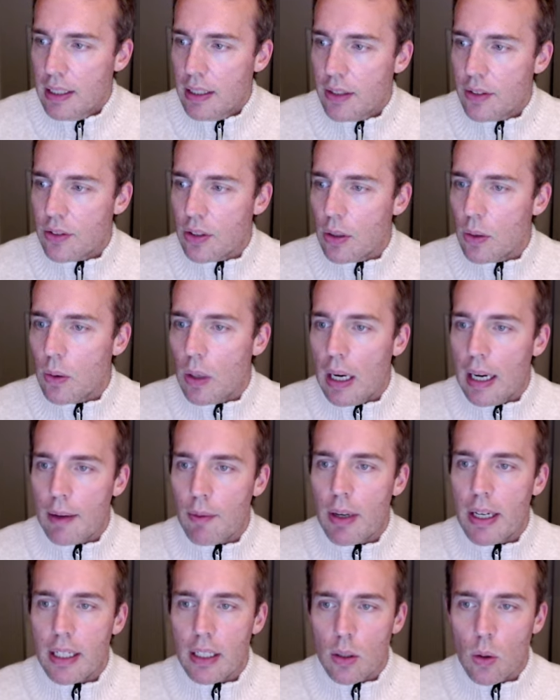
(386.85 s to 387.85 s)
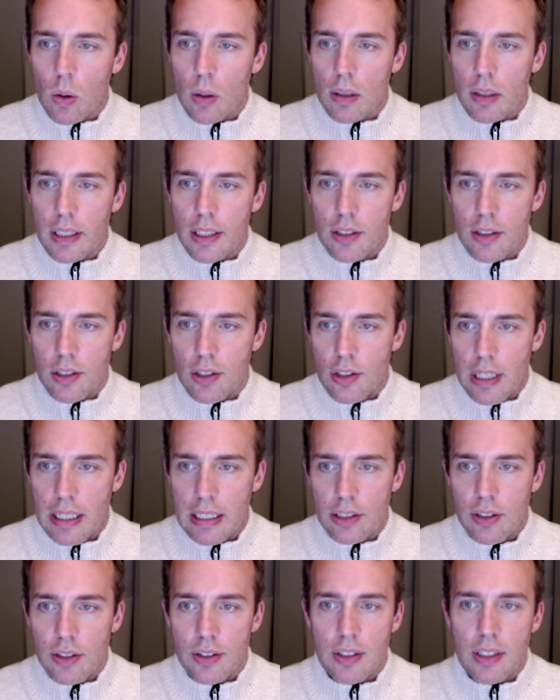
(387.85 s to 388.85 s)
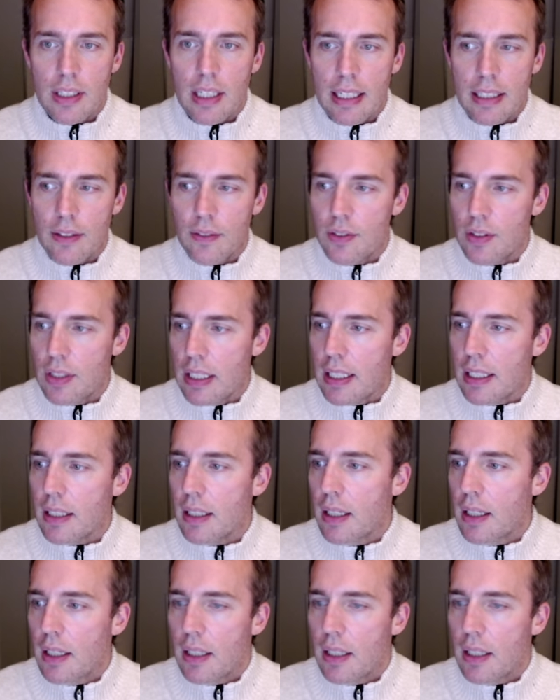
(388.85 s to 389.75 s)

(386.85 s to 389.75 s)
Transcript: So I ran a correlation check just to kind of see,